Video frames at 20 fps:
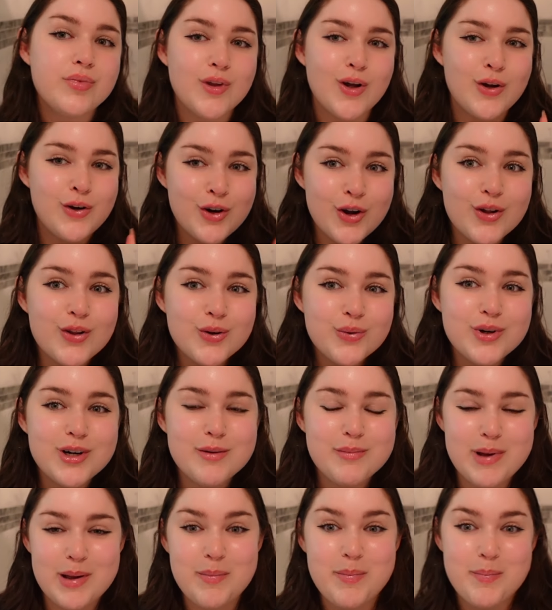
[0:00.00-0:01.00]
Another one
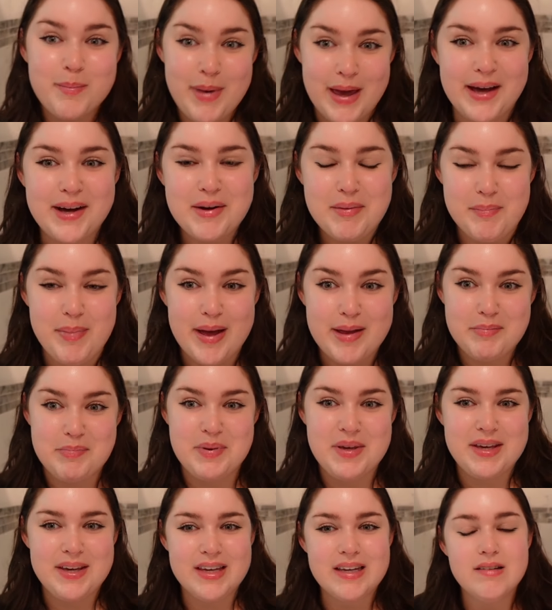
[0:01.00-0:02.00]
of my makeup pet
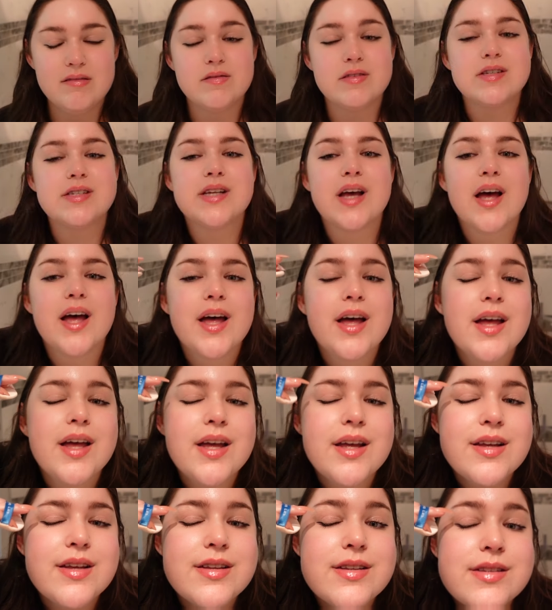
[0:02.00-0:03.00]
peeves
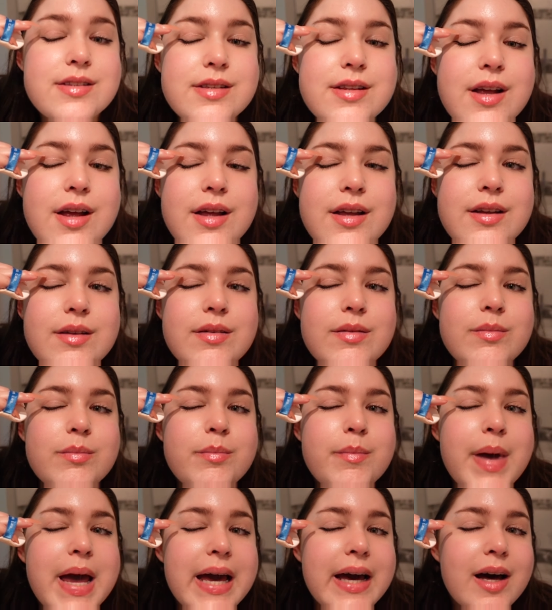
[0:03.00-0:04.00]
is
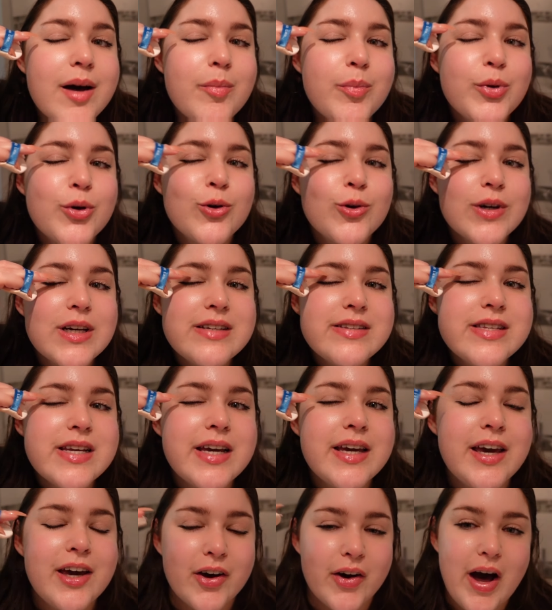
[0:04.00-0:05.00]
makeup
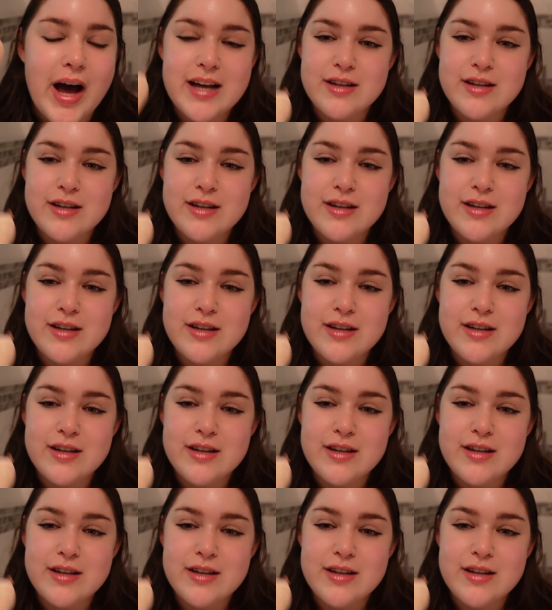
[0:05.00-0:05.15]
creasing here.